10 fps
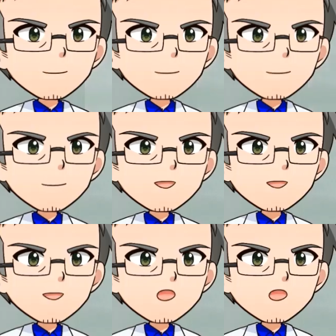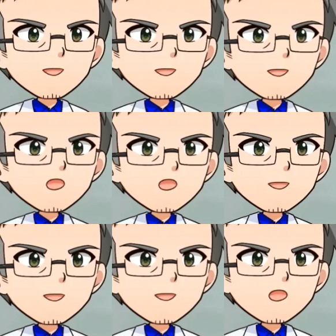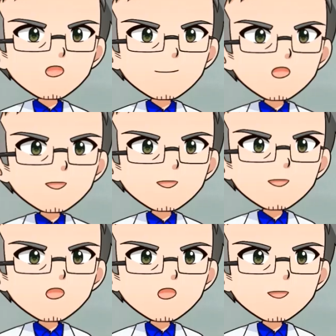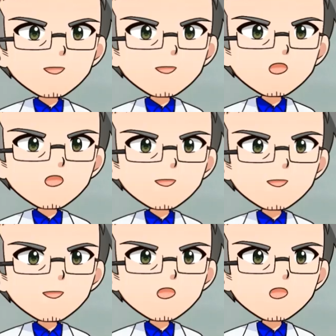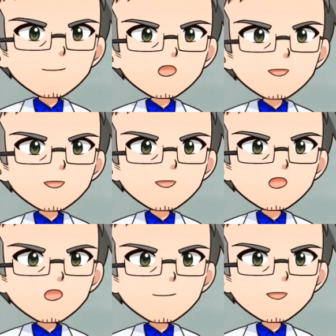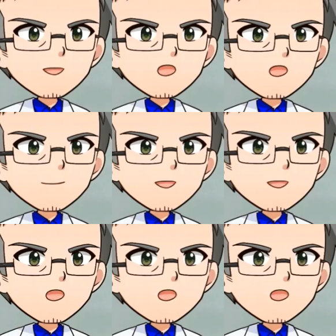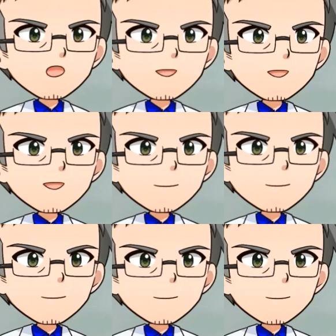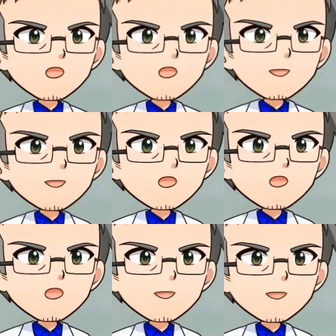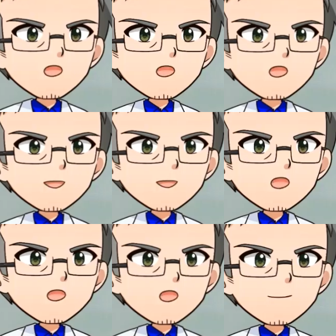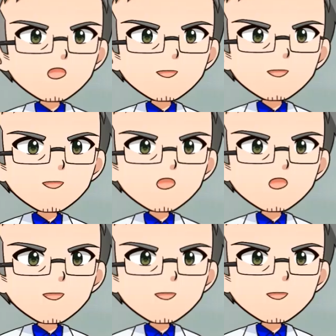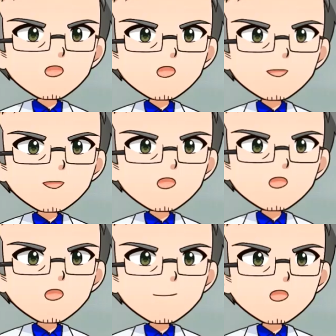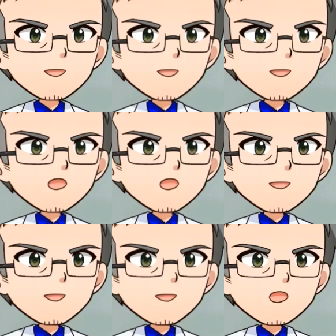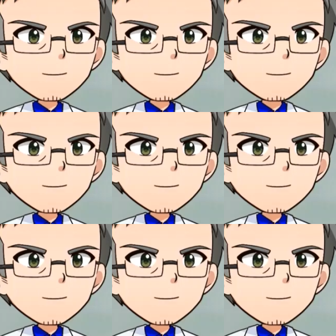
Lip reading: In a robot, these would be the motor, lights, buzzer or speaker, and solenoids. In the future, there may be new output devices like artificial muscles.